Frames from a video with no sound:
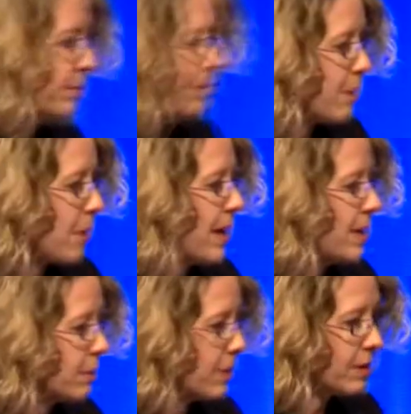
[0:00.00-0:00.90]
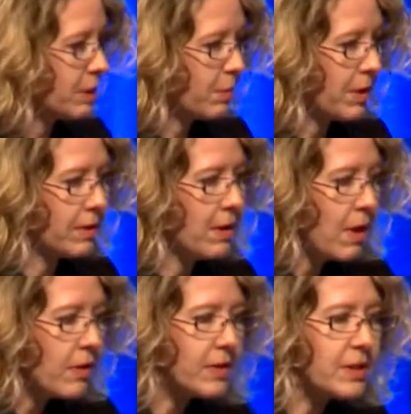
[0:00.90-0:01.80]
in my experience, has been
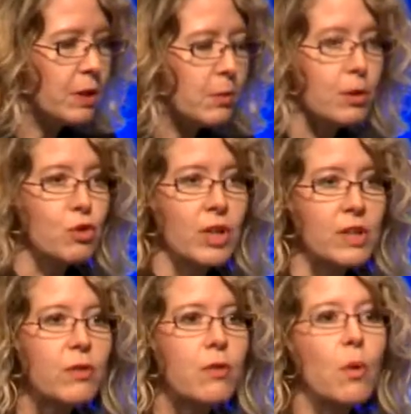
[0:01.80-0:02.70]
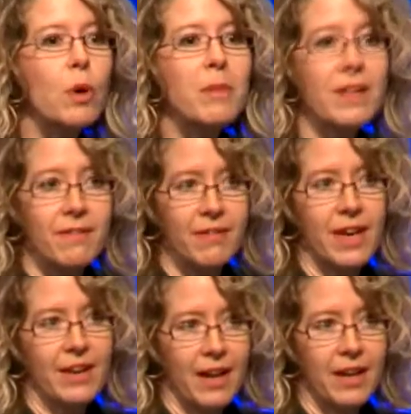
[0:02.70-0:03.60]
the single most transformative
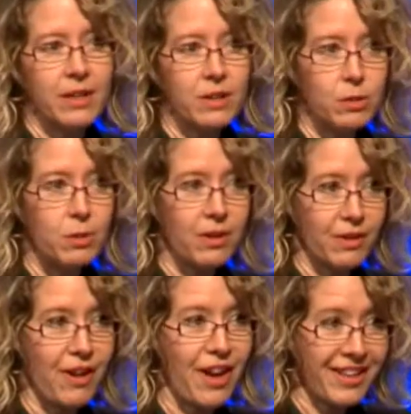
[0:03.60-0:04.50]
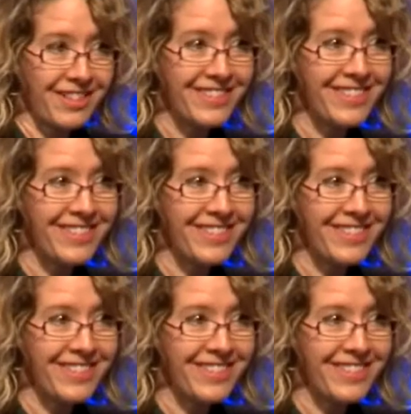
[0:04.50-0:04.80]
thing I can do with a client,